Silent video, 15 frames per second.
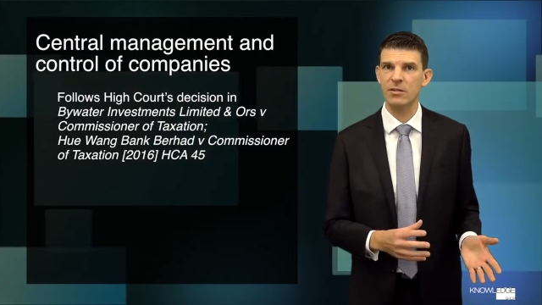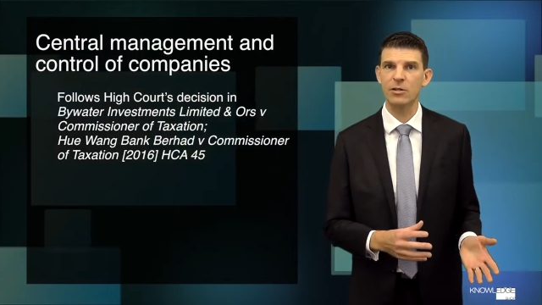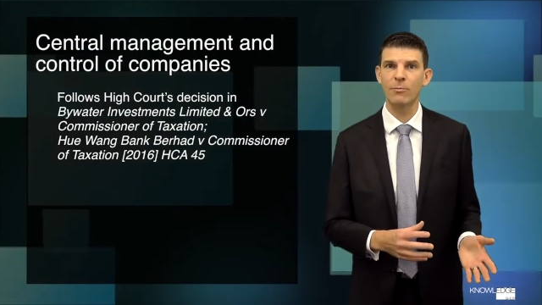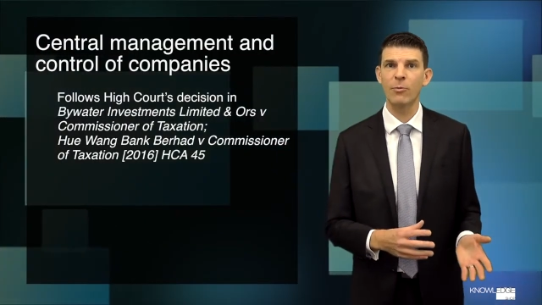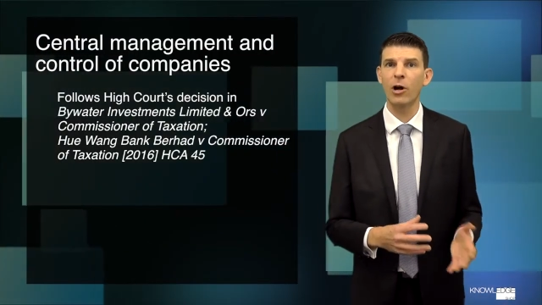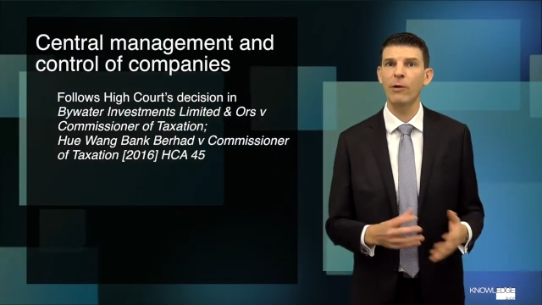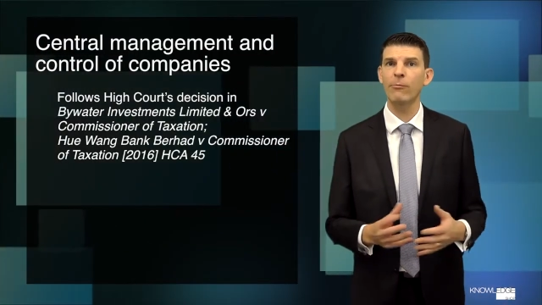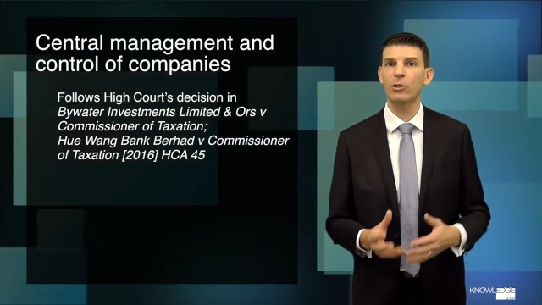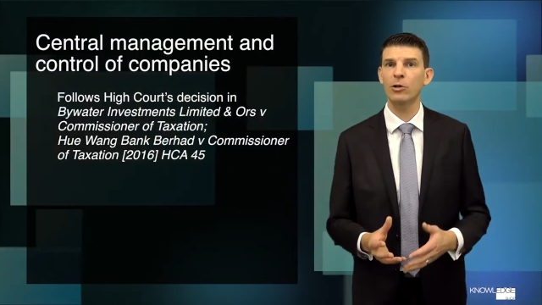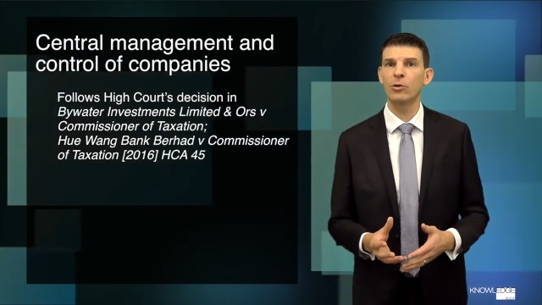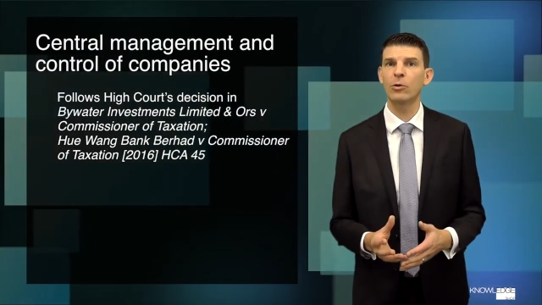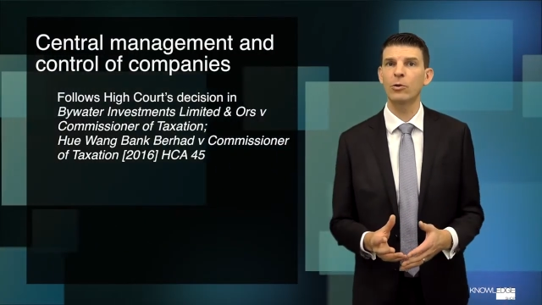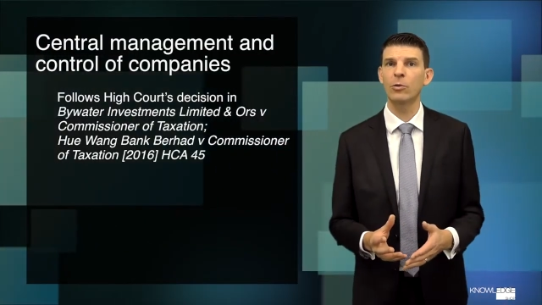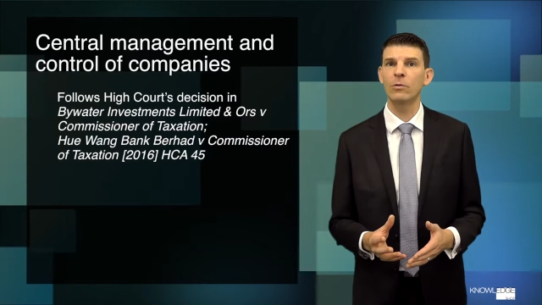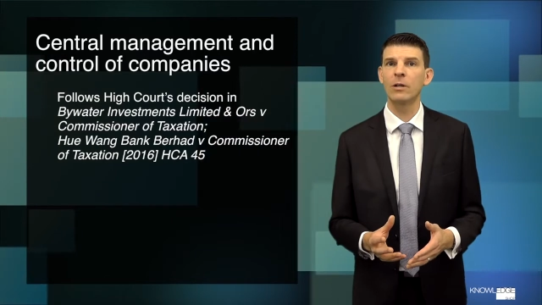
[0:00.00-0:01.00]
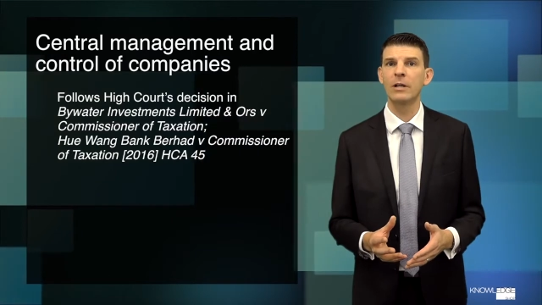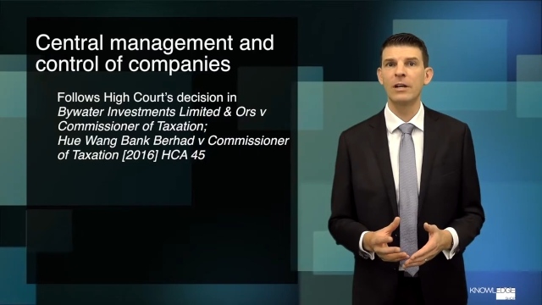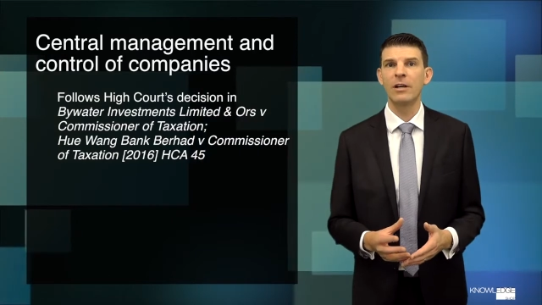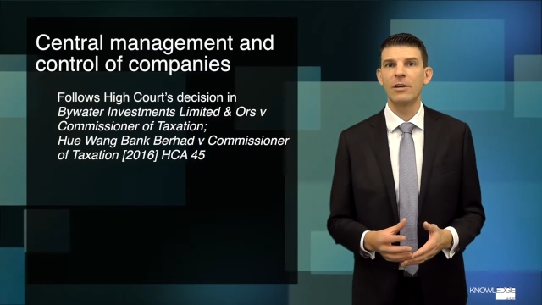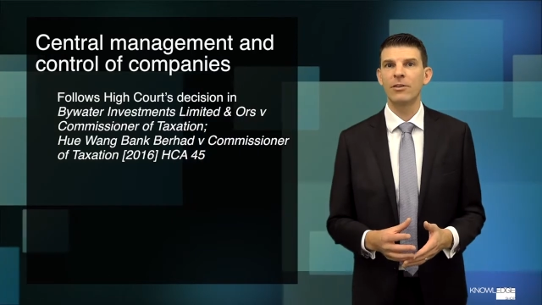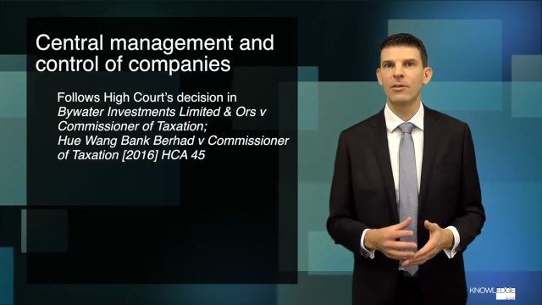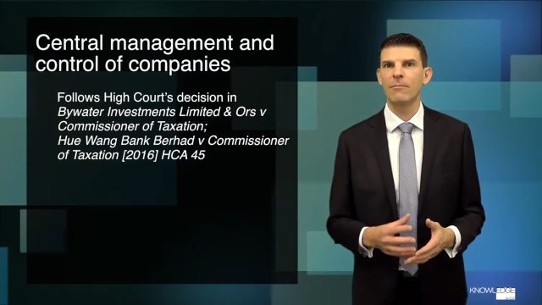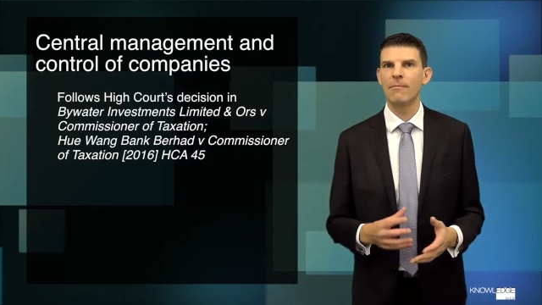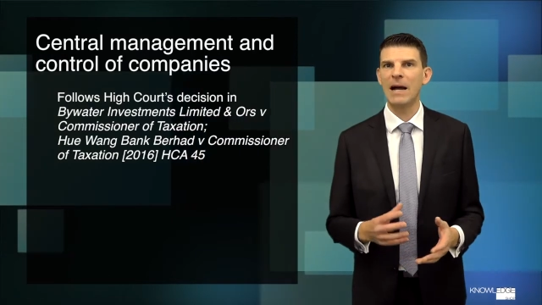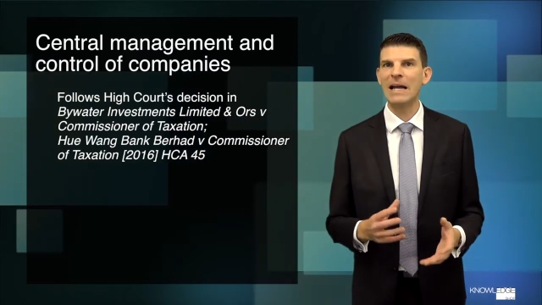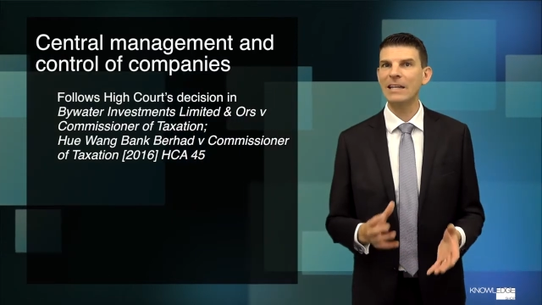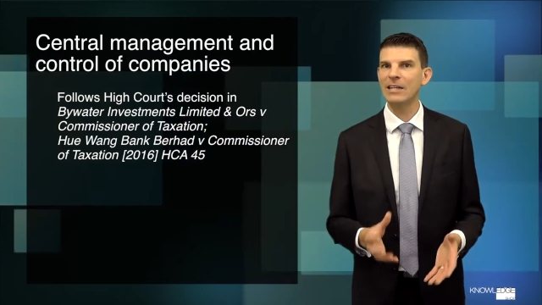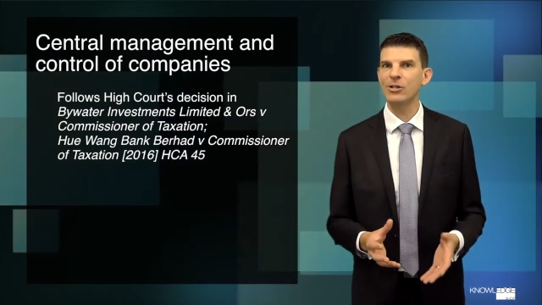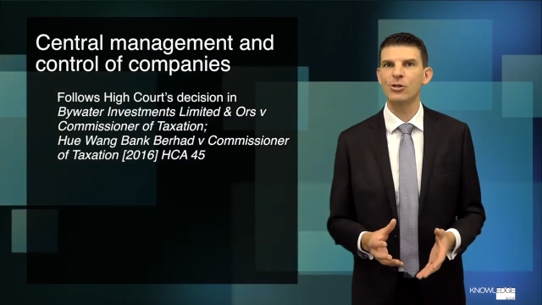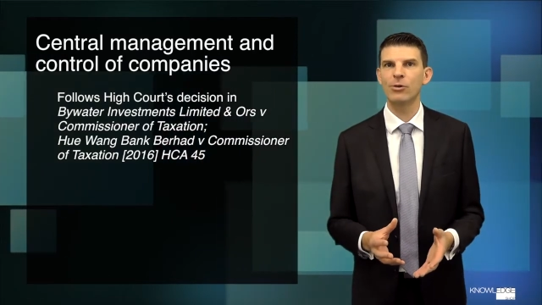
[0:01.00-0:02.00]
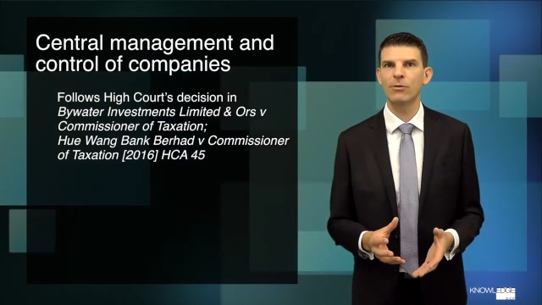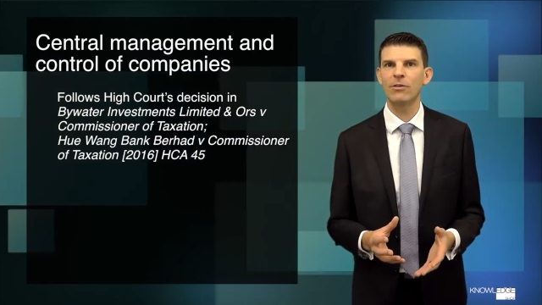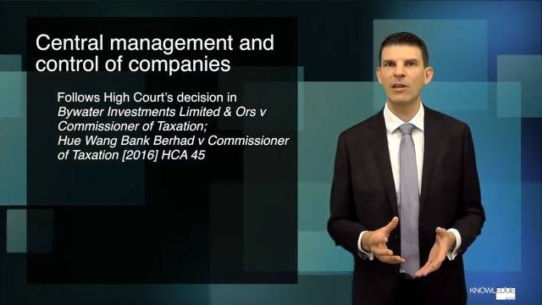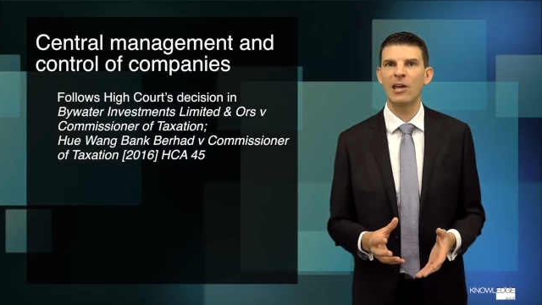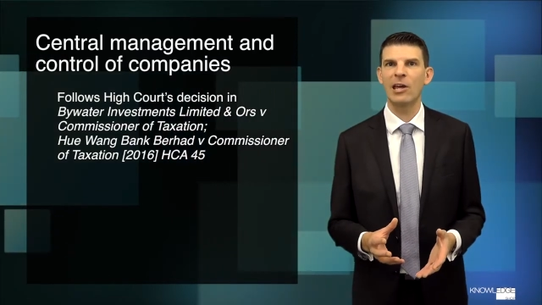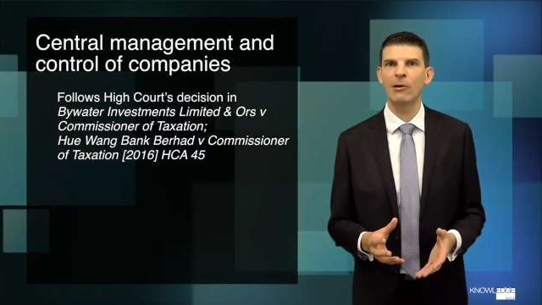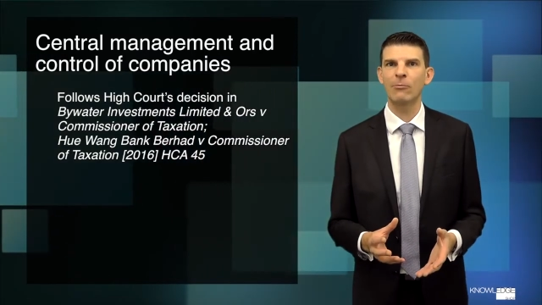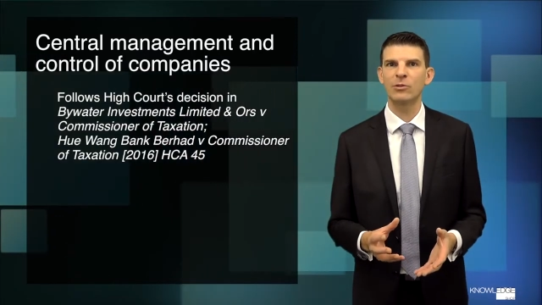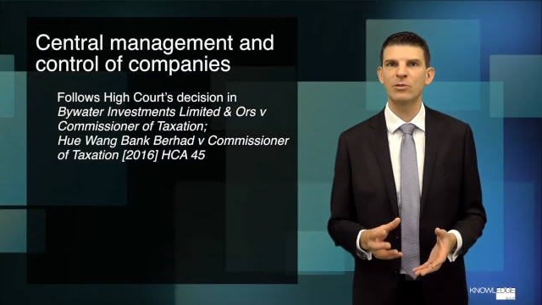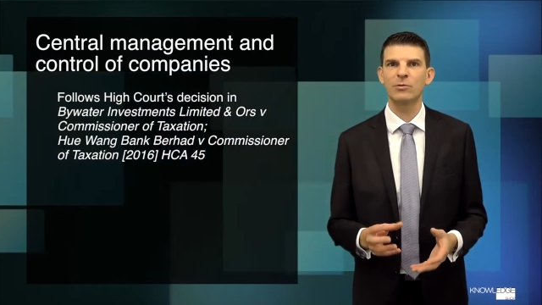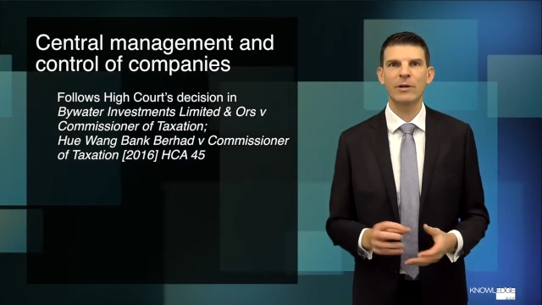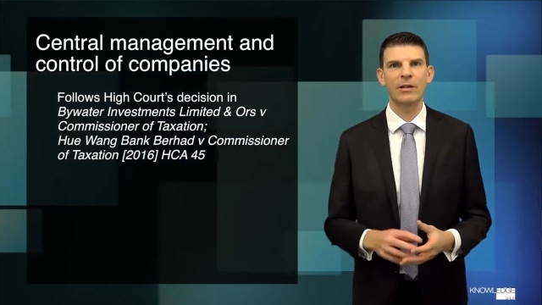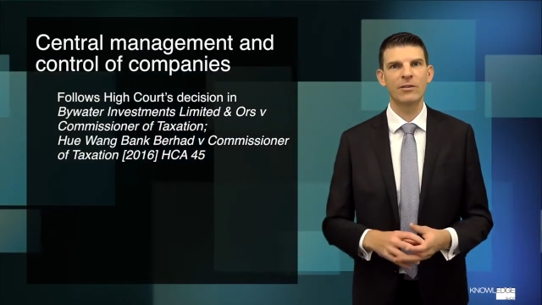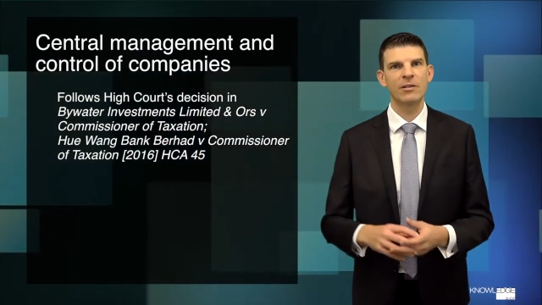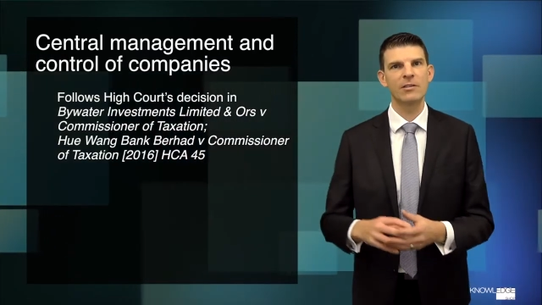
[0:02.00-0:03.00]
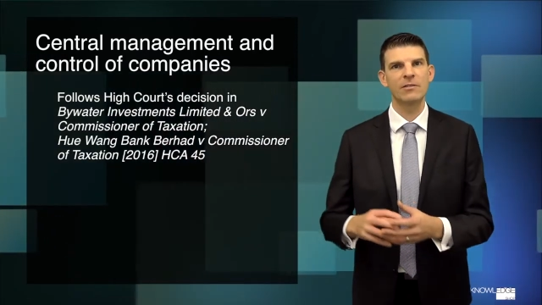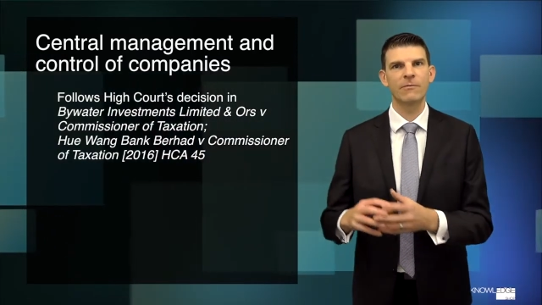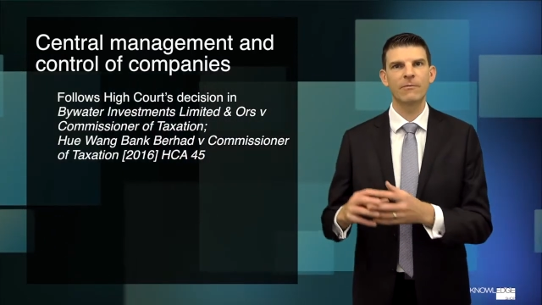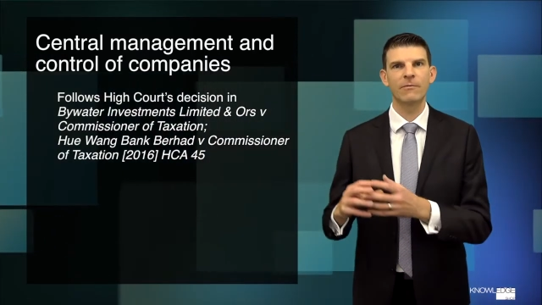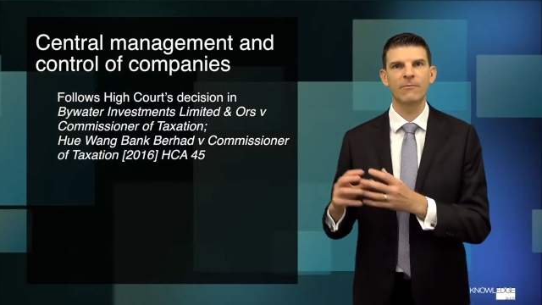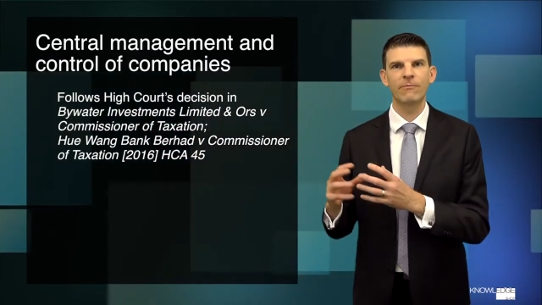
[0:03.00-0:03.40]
and you might recall the main issue there was we had these